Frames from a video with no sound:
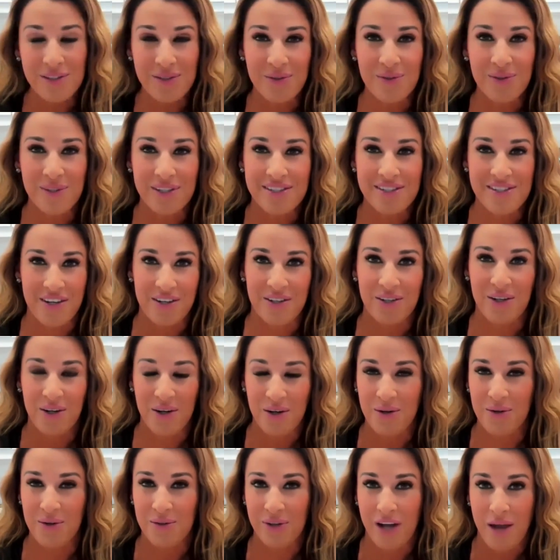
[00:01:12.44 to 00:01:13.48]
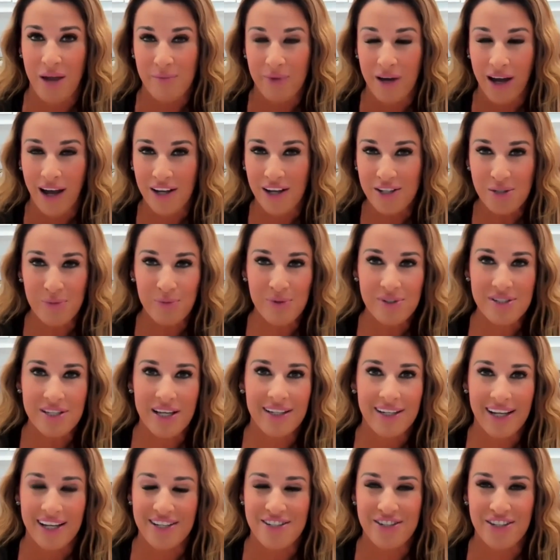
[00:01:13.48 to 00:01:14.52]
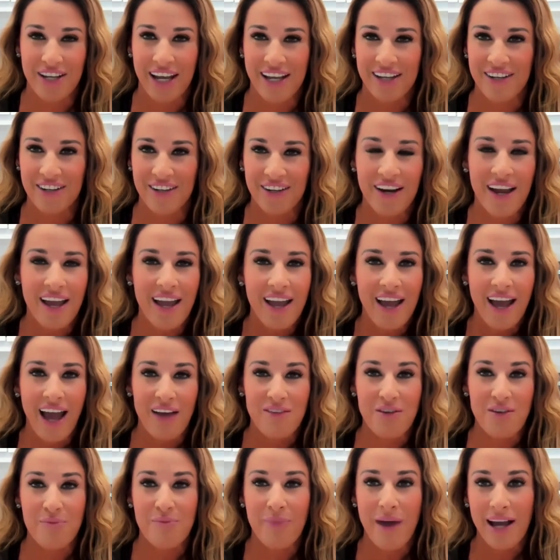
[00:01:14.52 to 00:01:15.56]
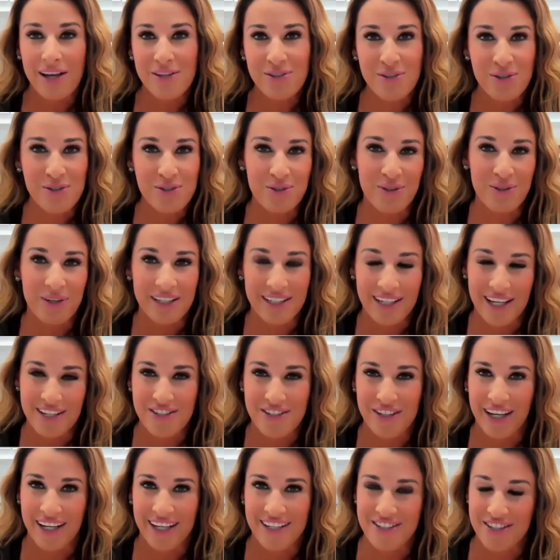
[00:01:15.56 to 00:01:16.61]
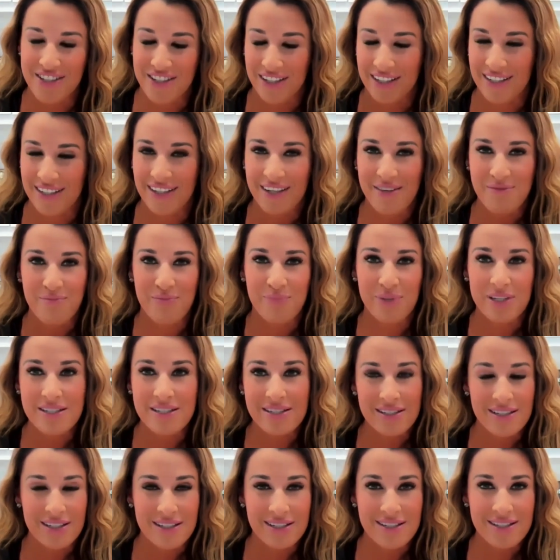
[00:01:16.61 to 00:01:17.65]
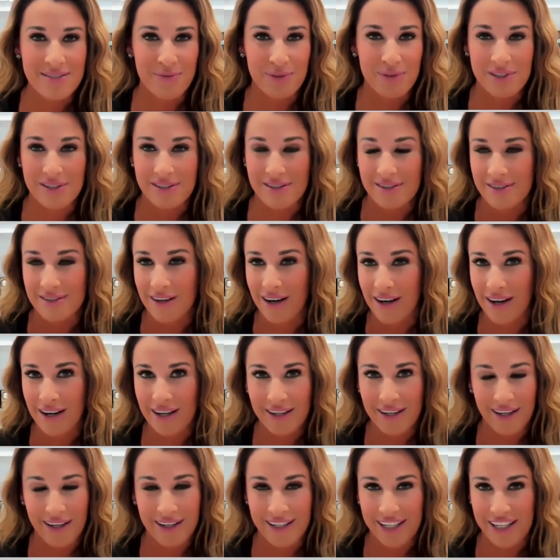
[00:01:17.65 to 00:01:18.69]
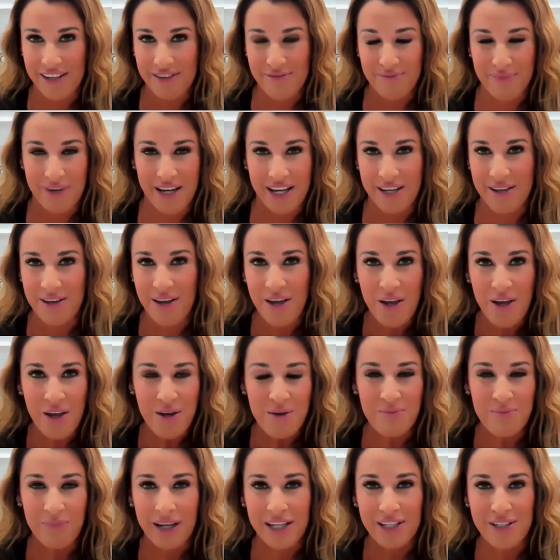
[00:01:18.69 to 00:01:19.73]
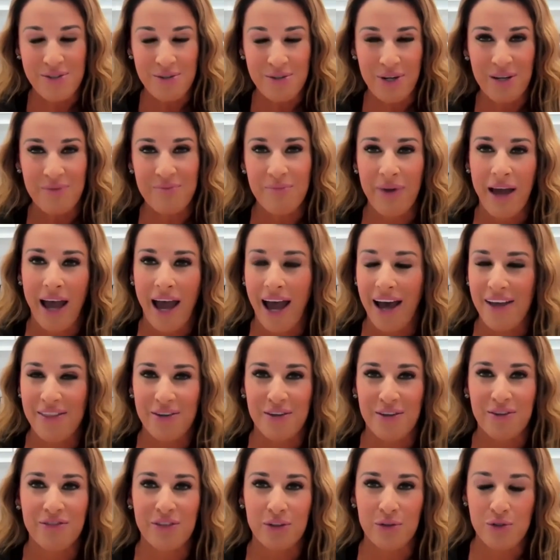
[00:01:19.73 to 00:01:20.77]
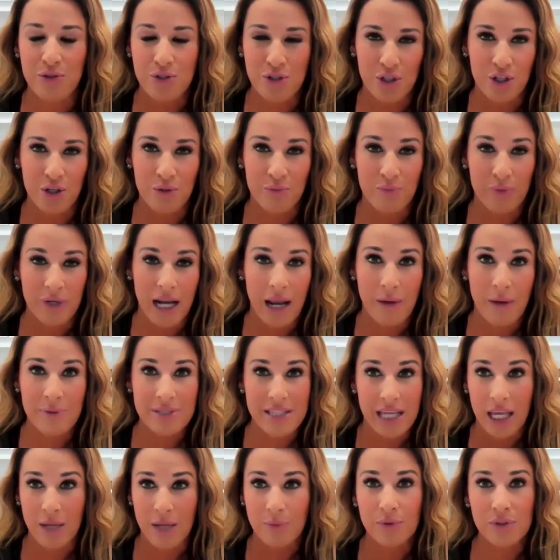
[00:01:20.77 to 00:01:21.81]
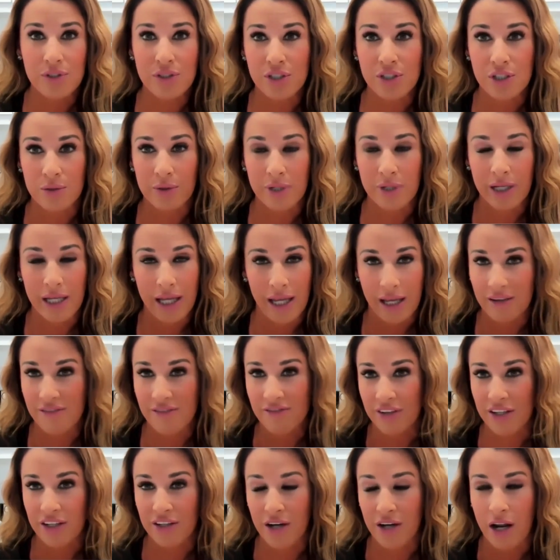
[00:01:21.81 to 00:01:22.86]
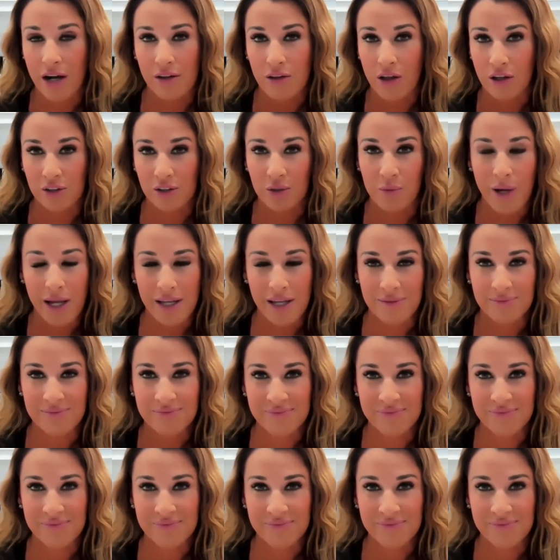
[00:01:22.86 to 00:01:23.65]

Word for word: do this on our own. I'm 100% educator. I have a master's degree in education. Business was not any of my, my dream path or future, but I was able to do it and figured out along the way.